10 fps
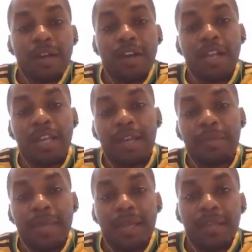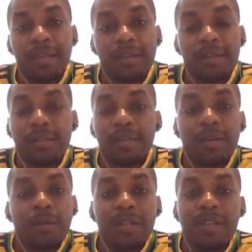or Leon Bailey?
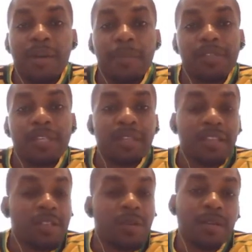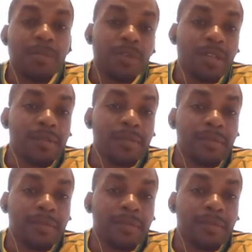Whatever percentage you want to put it.